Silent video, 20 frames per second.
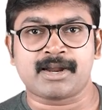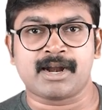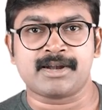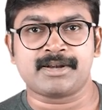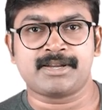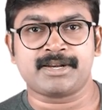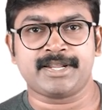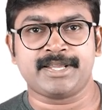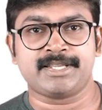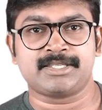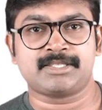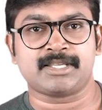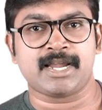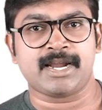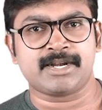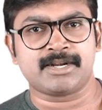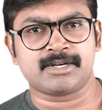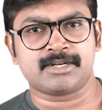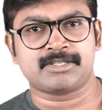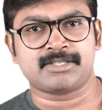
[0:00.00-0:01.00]
countries
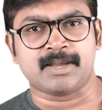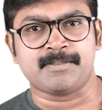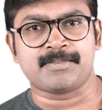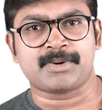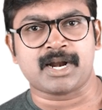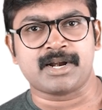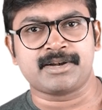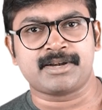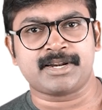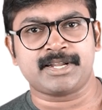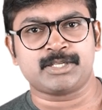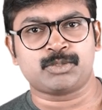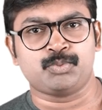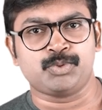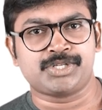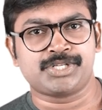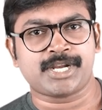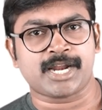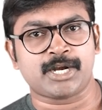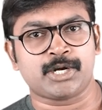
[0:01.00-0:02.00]
and some countries
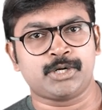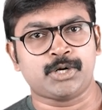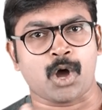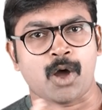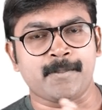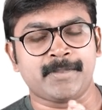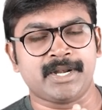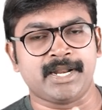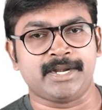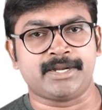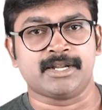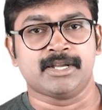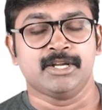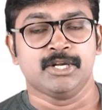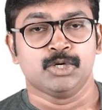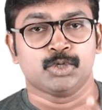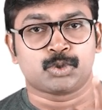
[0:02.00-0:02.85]
which can dominate.